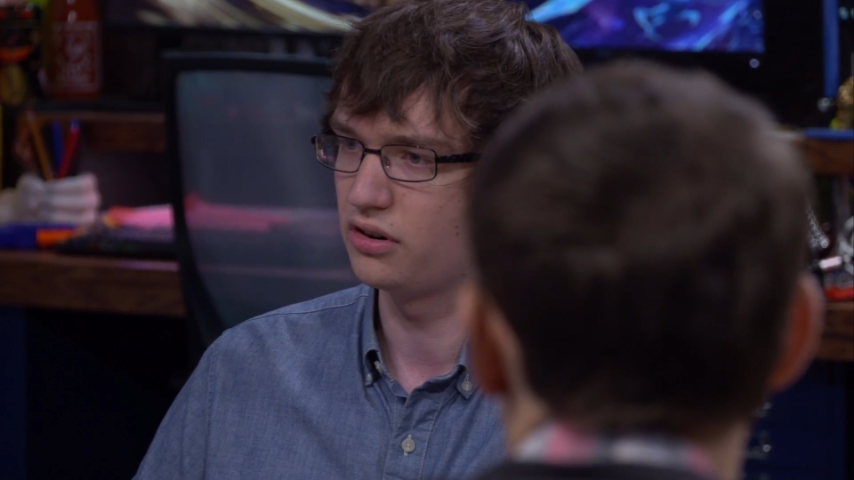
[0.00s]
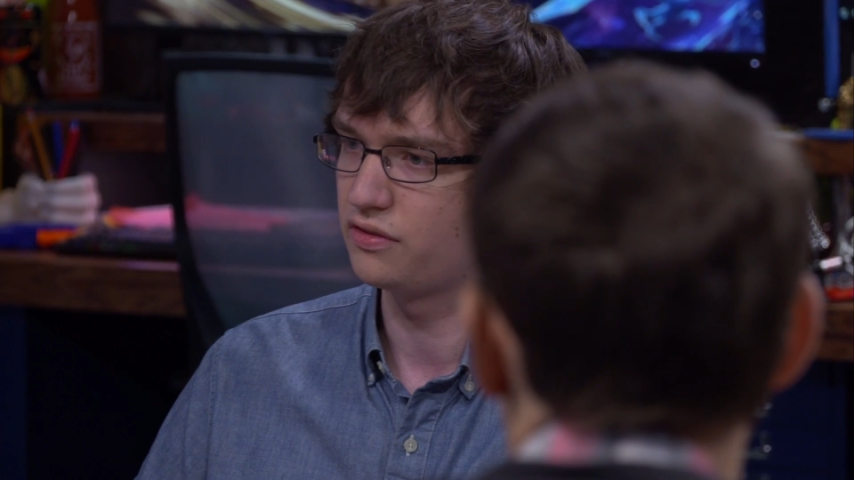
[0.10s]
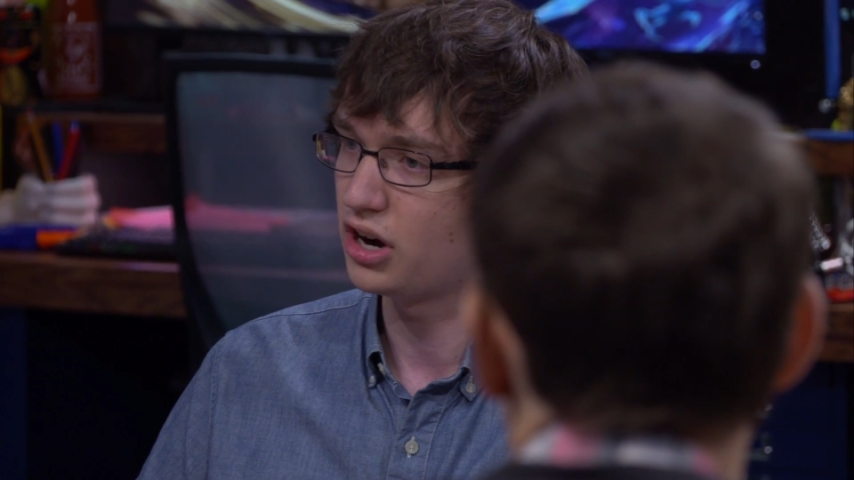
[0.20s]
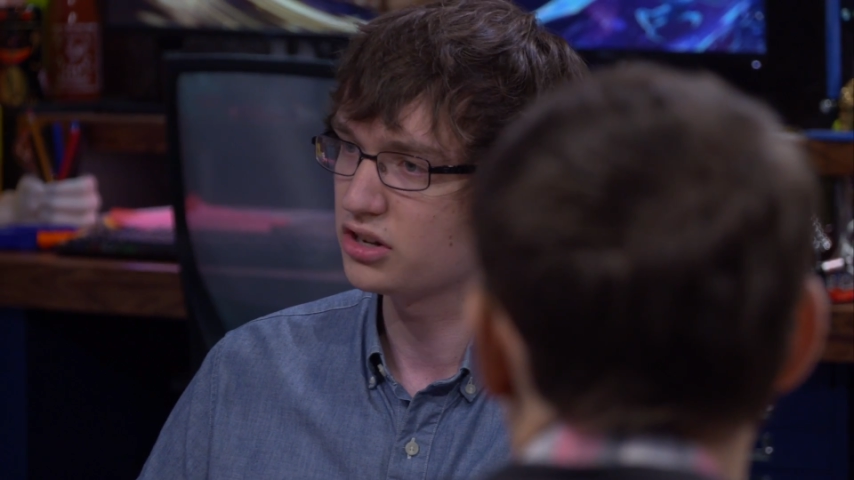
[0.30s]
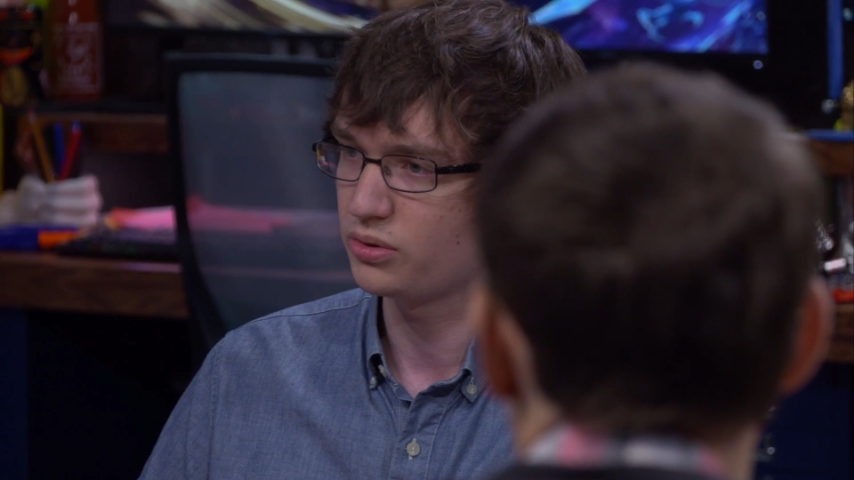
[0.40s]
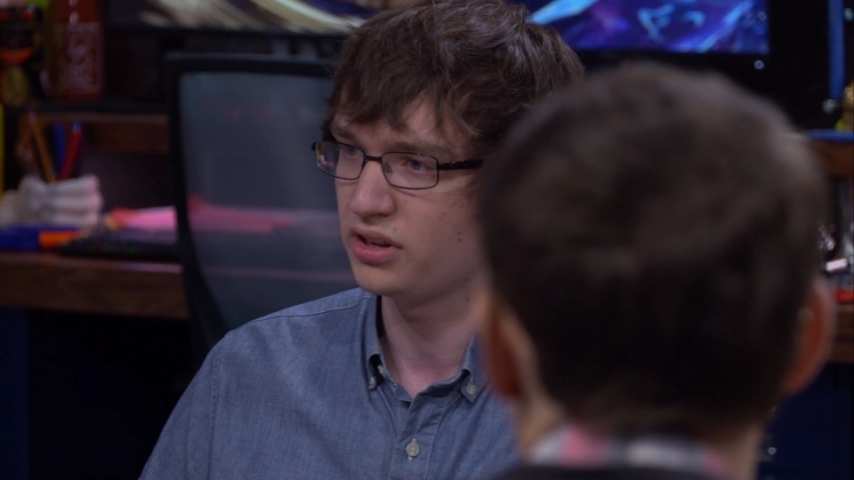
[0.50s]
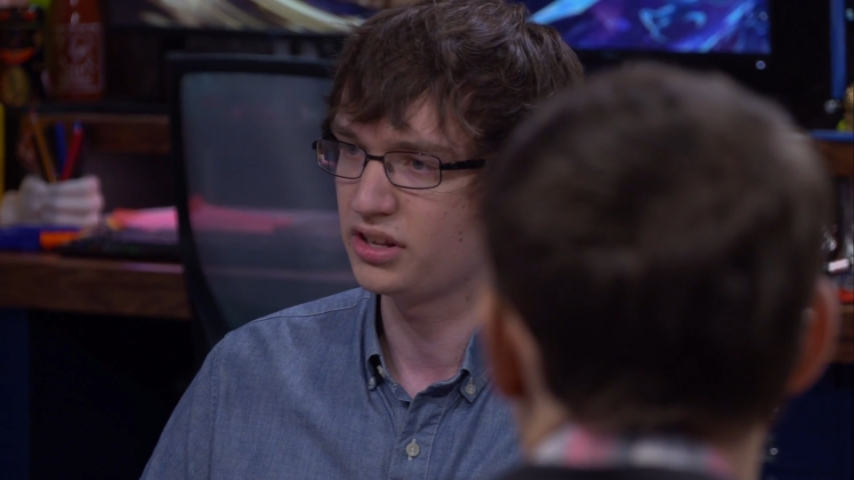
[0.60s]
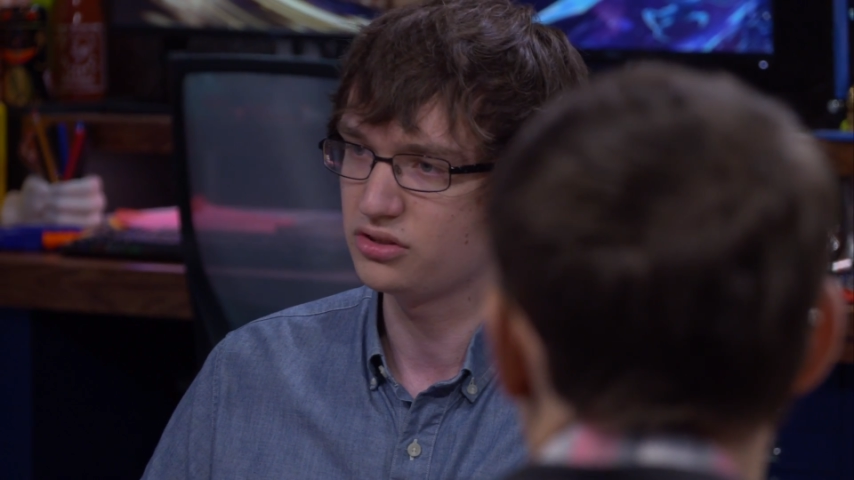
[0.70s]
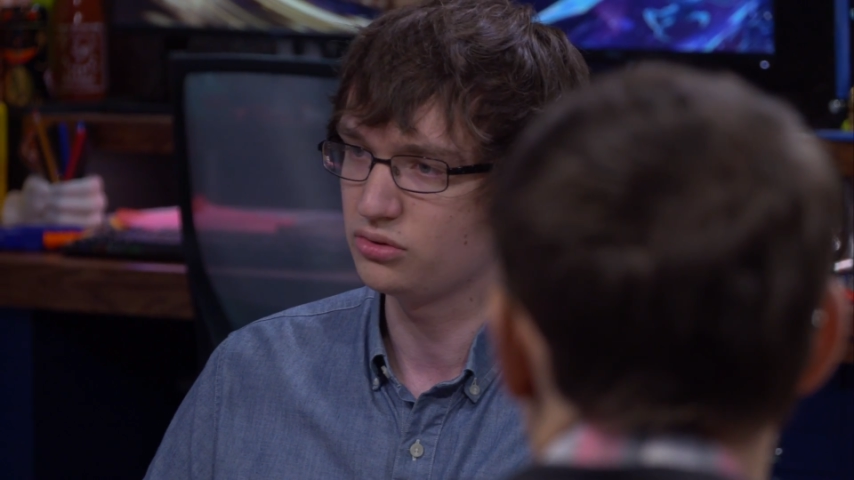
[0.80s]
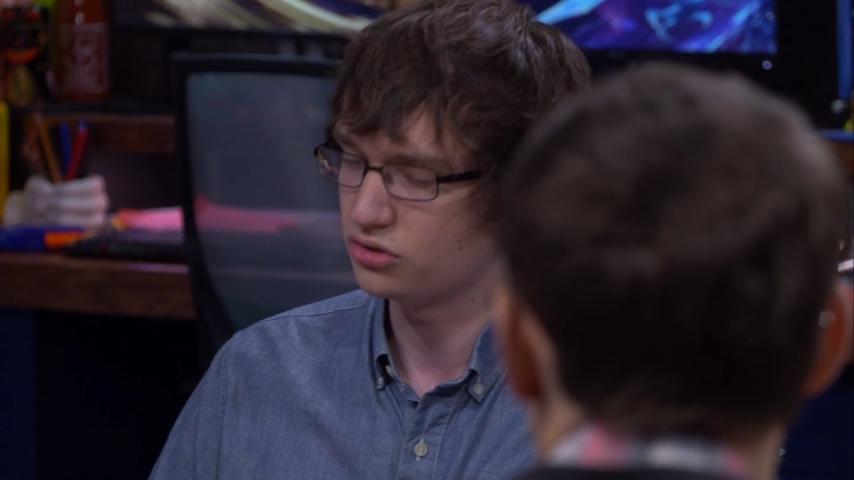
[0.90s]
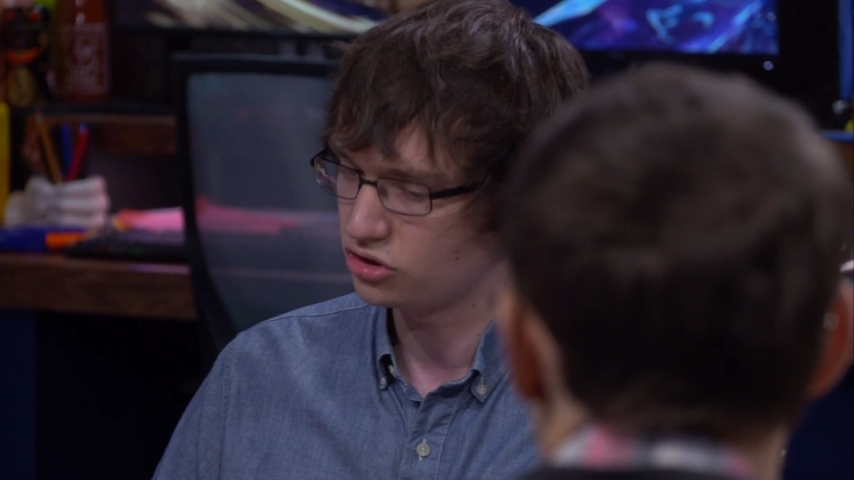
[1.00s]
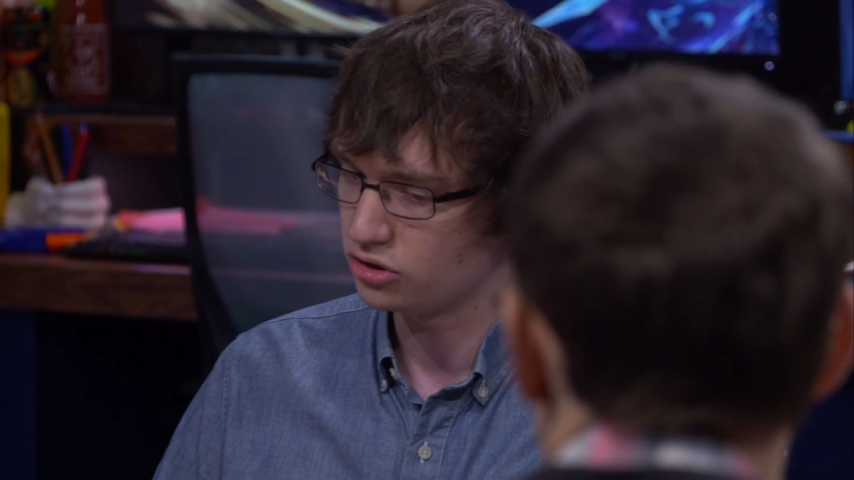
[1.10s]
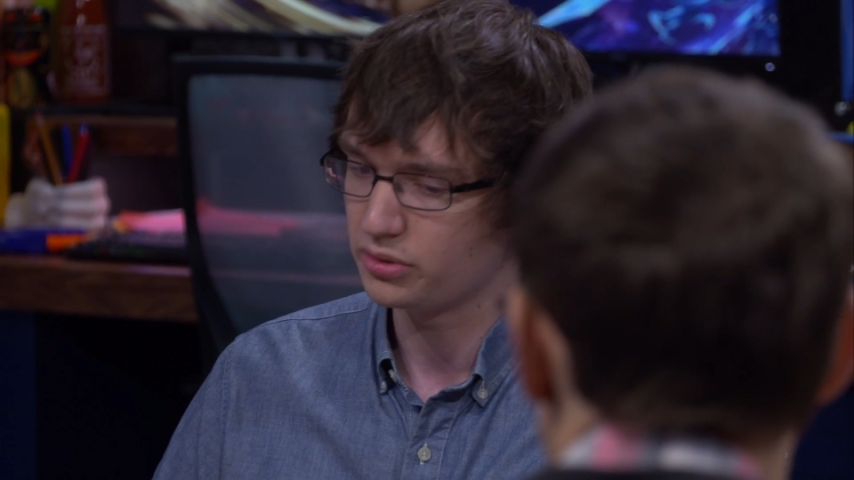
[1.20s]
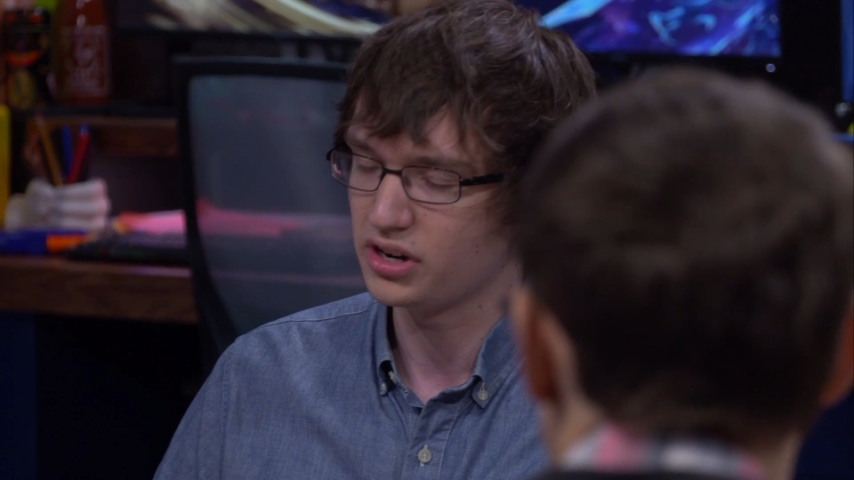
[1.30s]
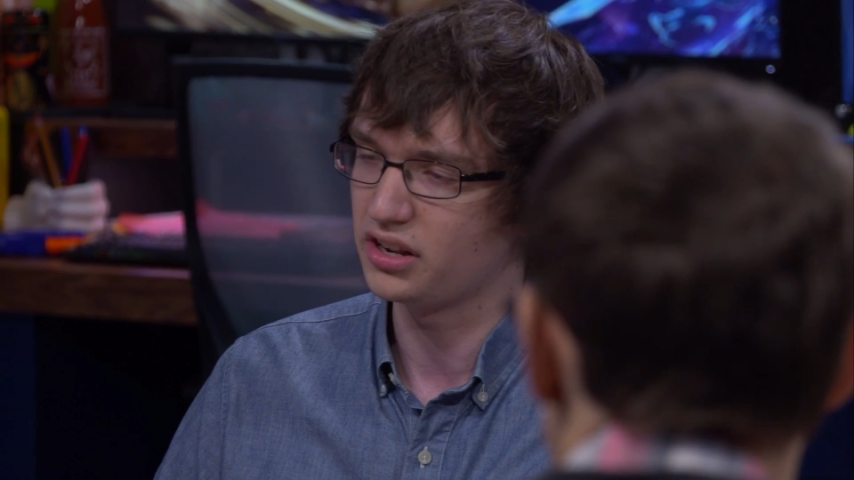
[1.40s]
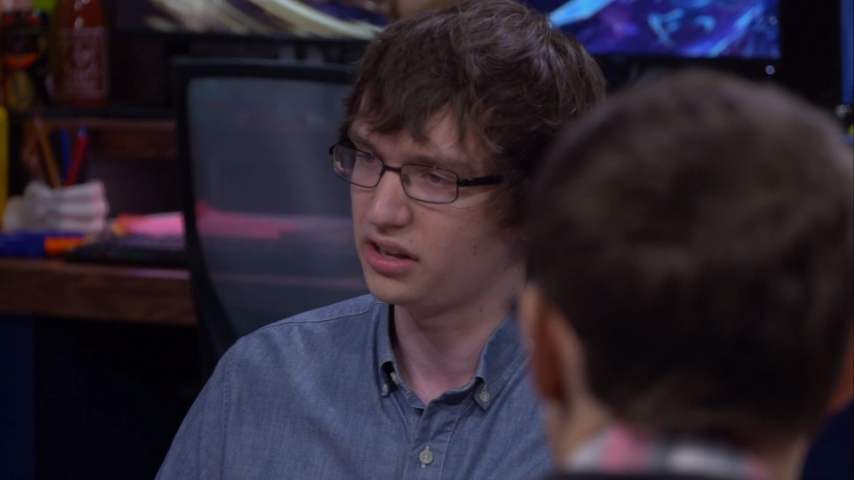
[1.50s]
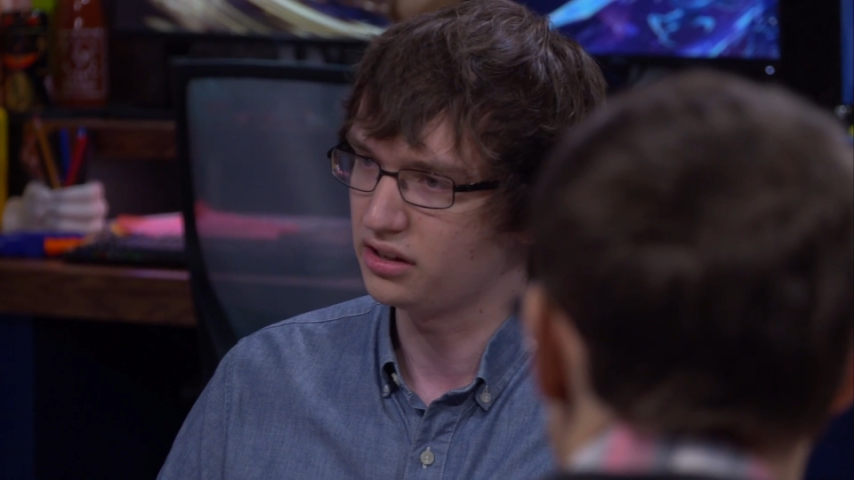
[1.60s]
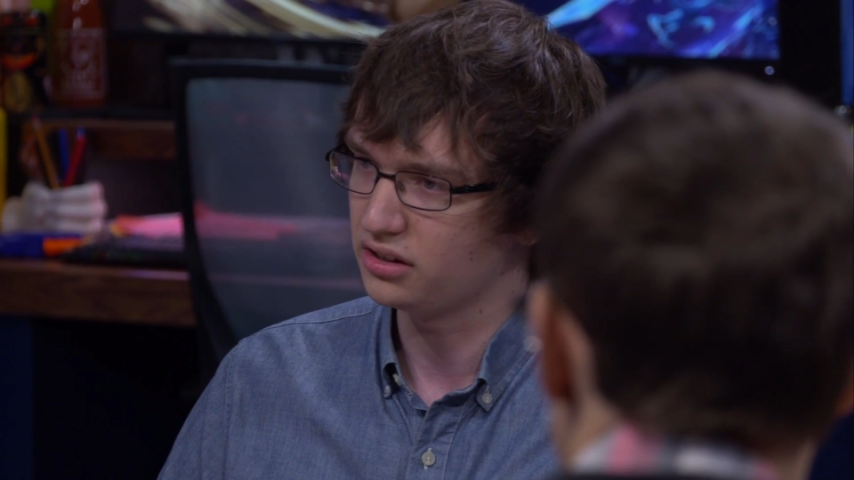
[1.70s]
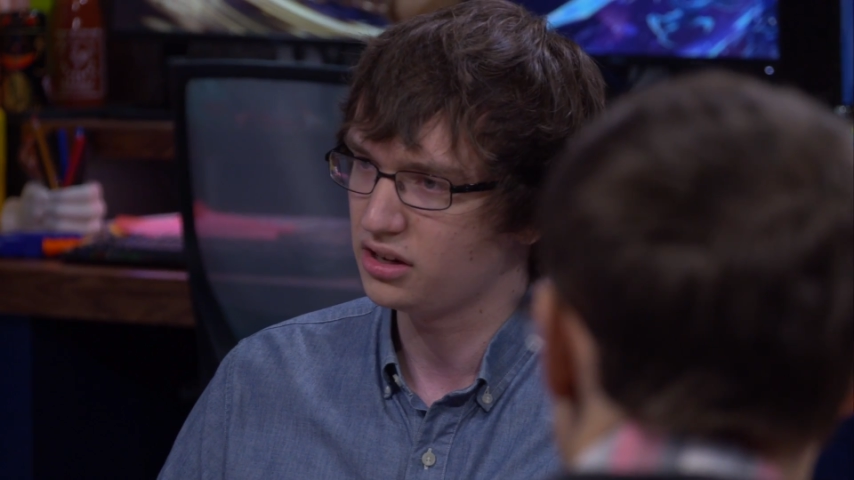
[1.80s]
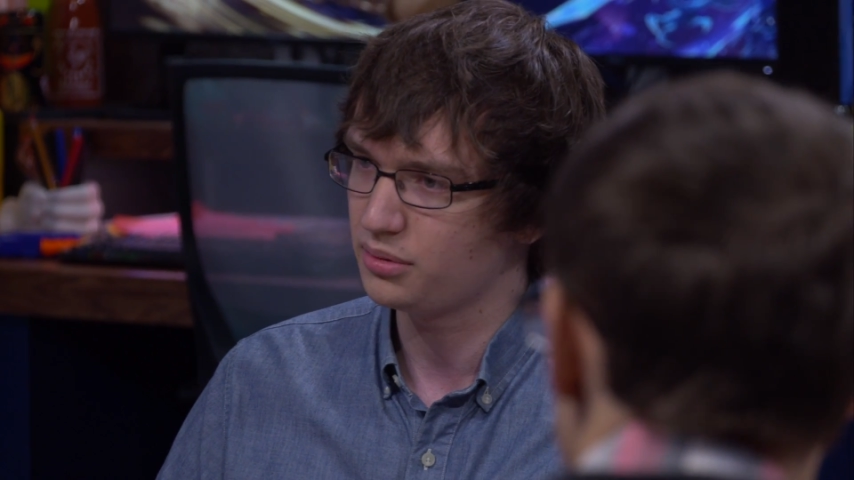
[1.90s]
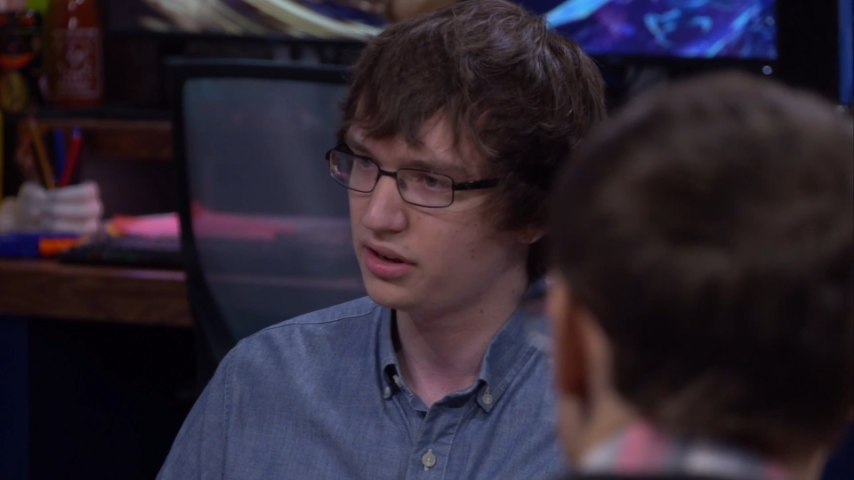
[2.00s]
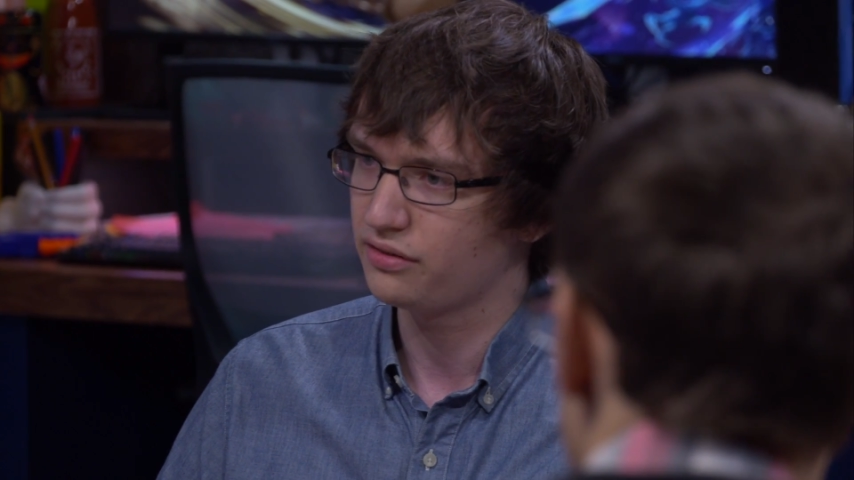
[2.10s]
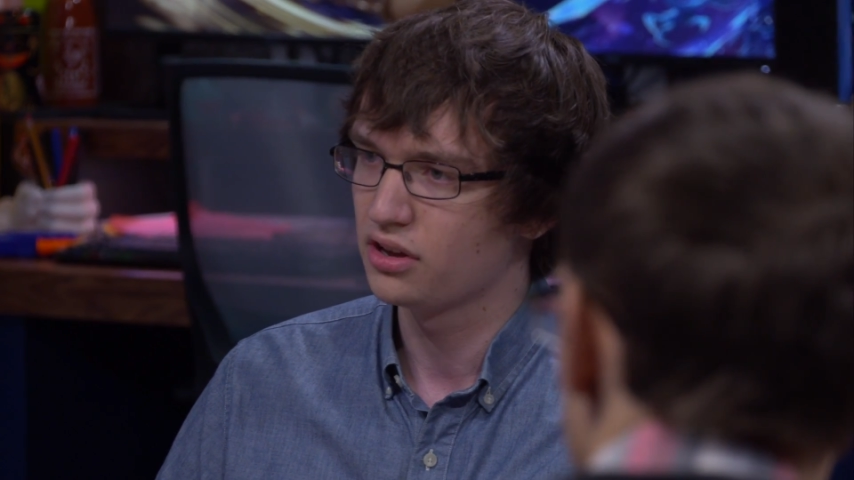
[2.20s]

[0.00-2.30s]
a Frost Queen unless you super need a healing debuff.